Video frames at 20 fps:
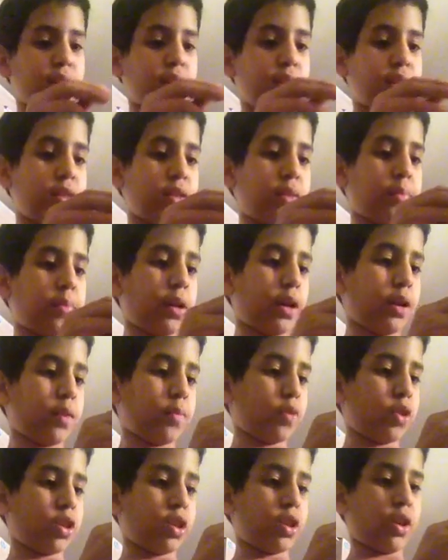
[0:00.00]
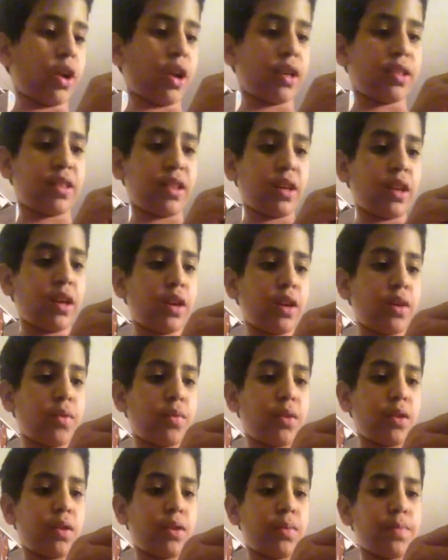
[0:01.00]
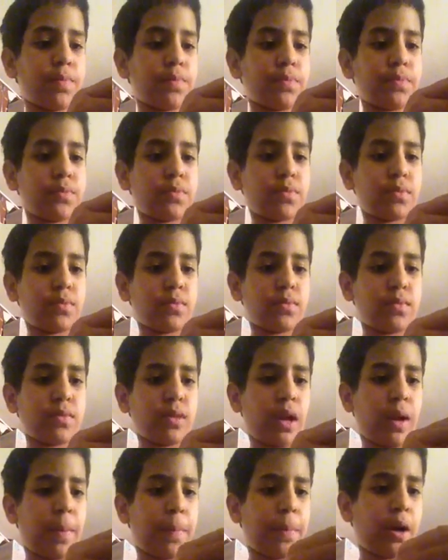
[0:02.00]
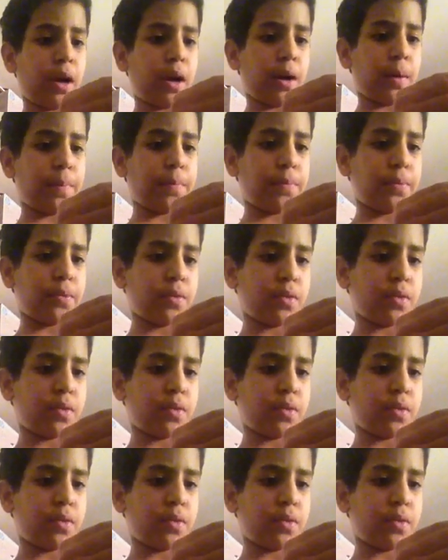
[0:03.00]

In the bottom right here. I think it will not pop.